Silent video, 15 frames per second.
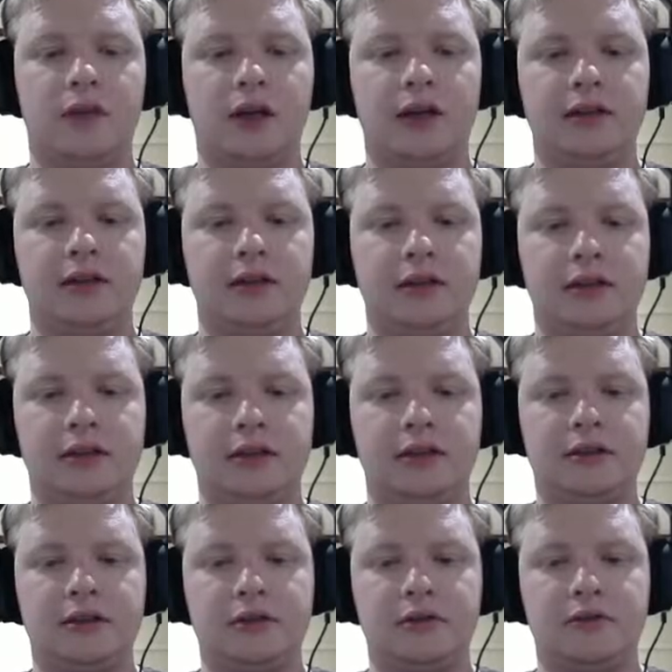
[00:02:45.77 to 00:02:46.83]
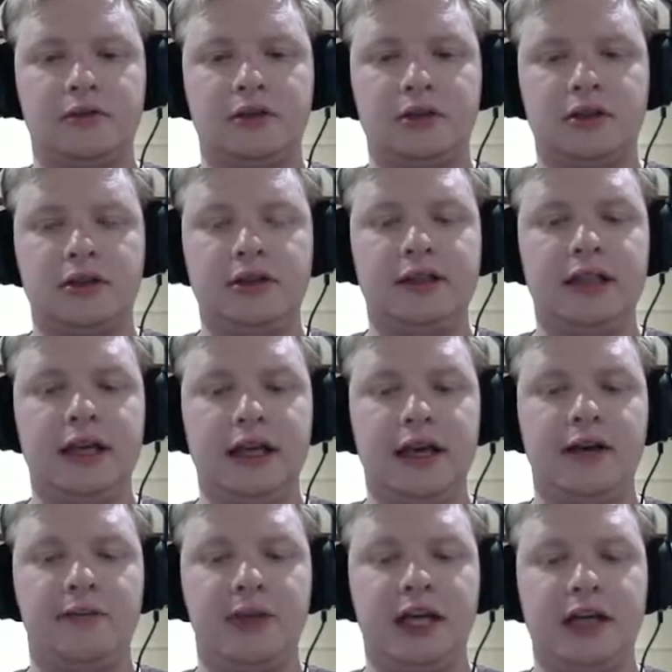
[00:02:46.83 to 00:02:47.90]
And yes,
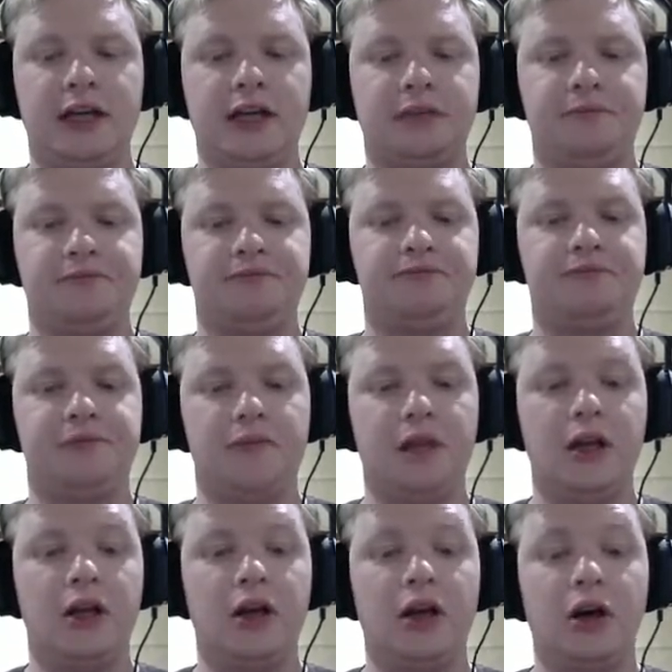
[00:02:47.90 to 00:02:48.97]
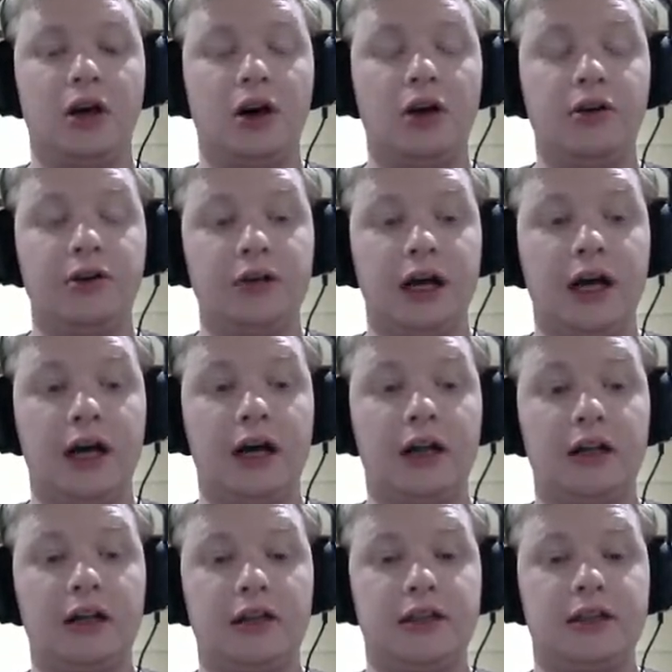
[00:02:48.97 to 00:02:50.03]
sneaky minifig. Corran
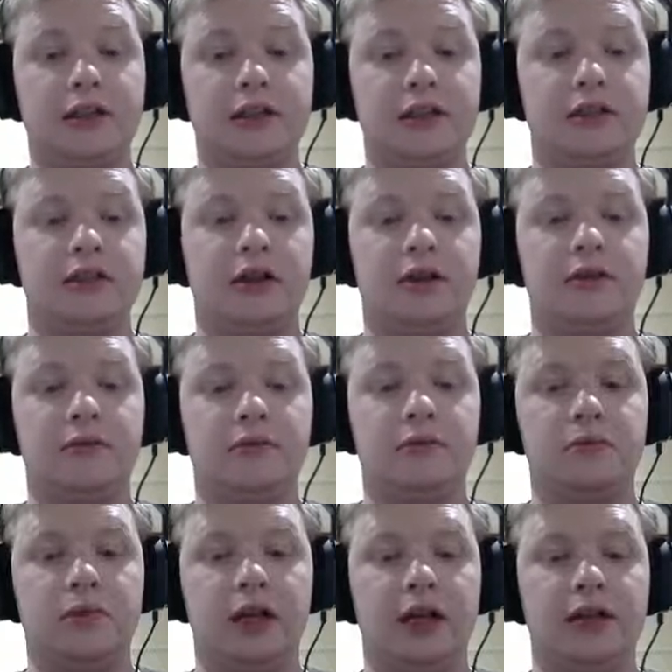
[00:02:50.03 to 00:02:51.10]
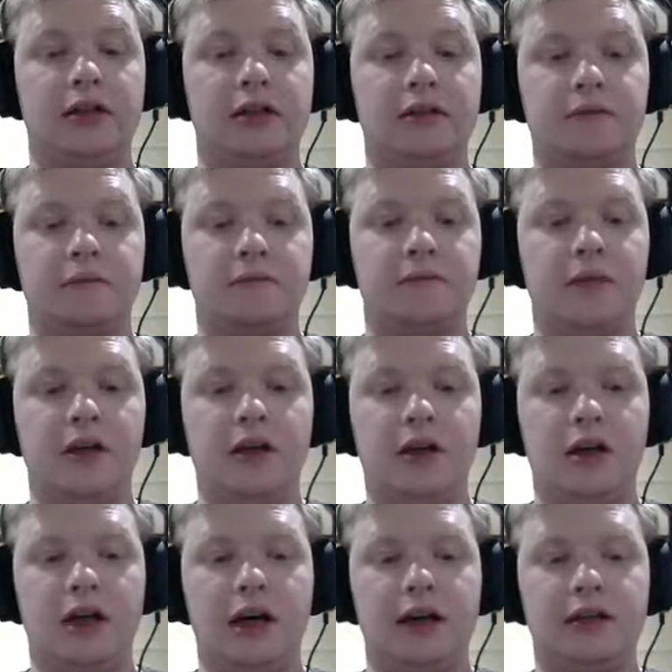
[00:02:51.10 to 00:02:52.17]
Hal is his own planet,
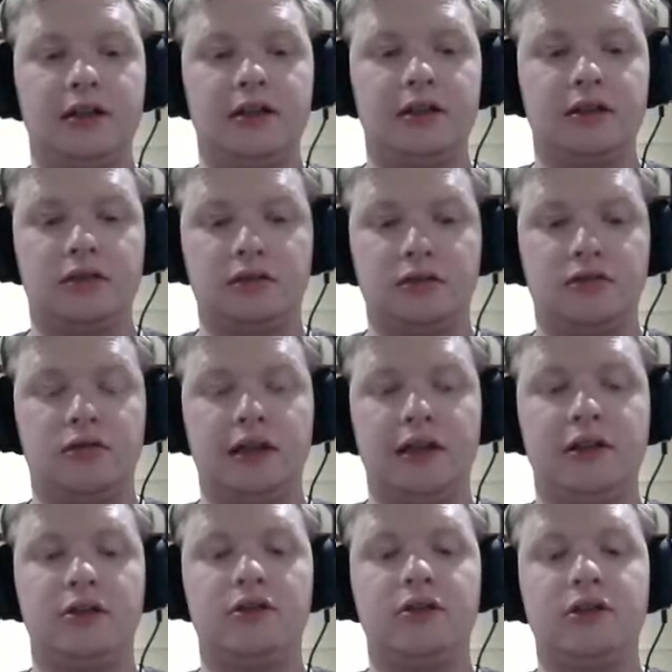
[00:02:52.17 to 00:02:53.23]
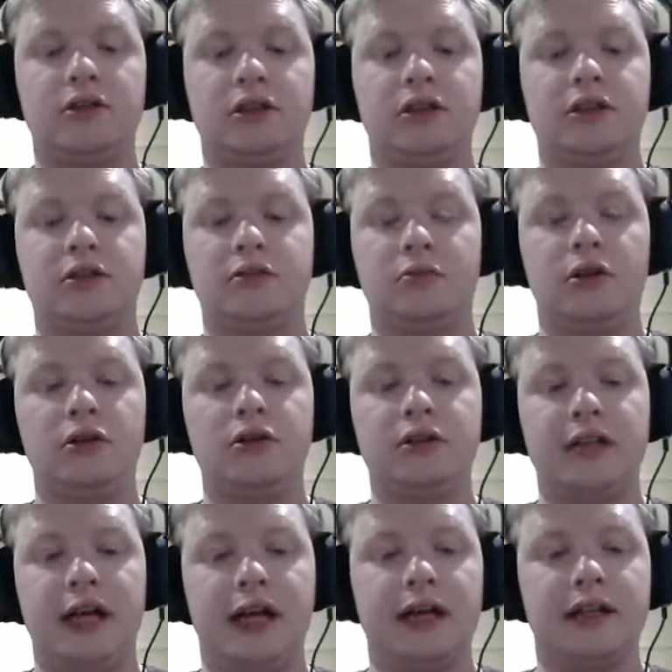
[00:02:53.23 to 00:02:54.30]
and it's really cool because it explores
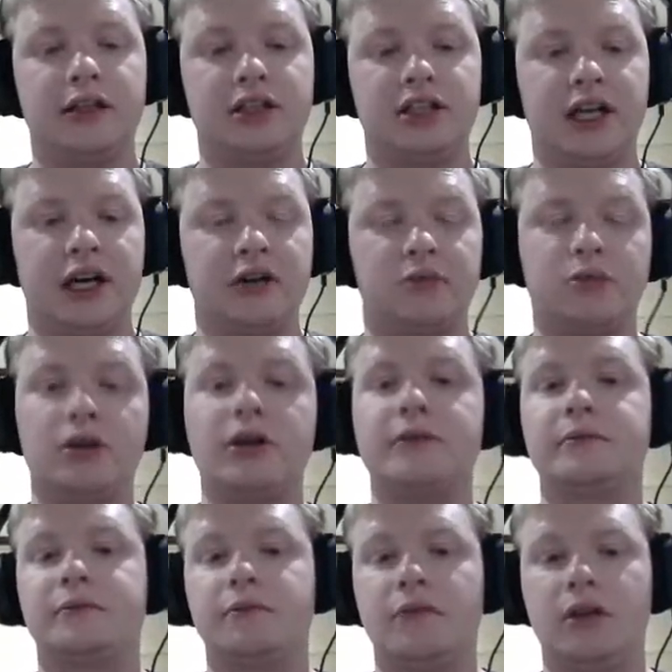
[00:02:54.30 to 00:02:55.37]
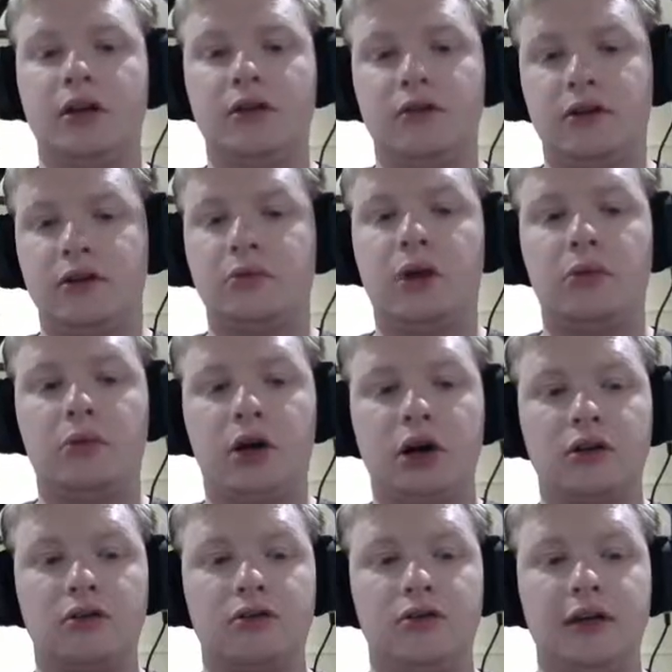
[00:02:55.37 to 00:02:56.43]
that in Shatterpoint, written by
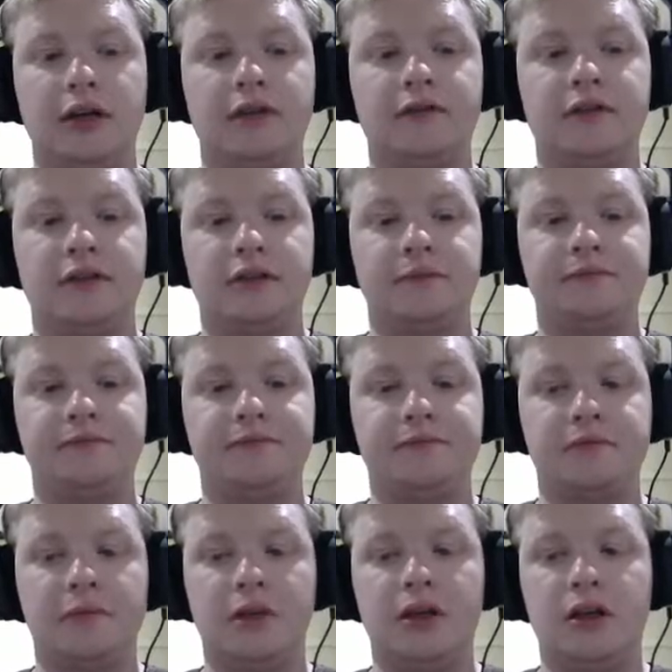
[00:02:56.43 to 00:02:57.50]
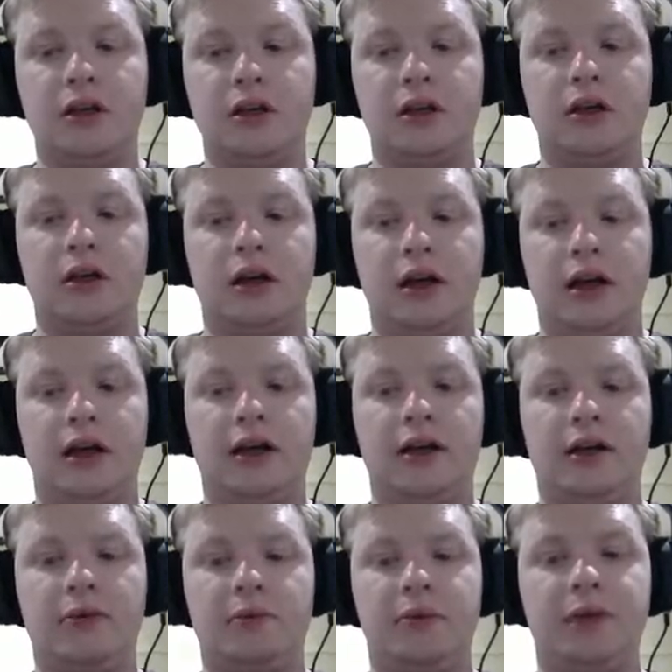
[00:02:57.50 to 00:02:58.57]
Michael Reeves.
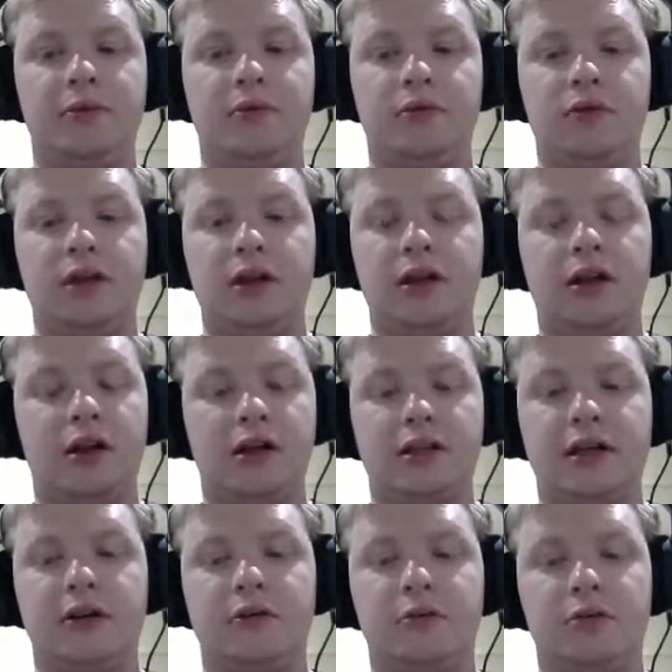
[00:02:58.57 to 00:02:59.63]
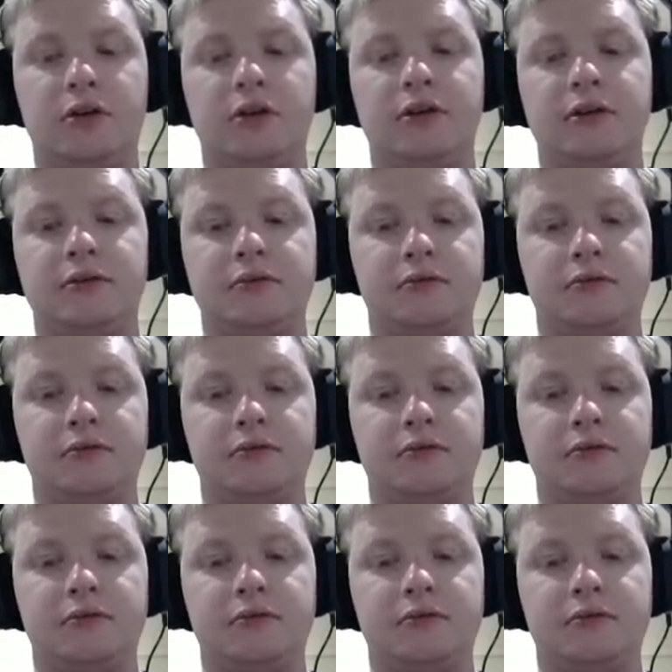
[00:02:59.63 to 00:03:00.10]
And people really like Shatterpoint.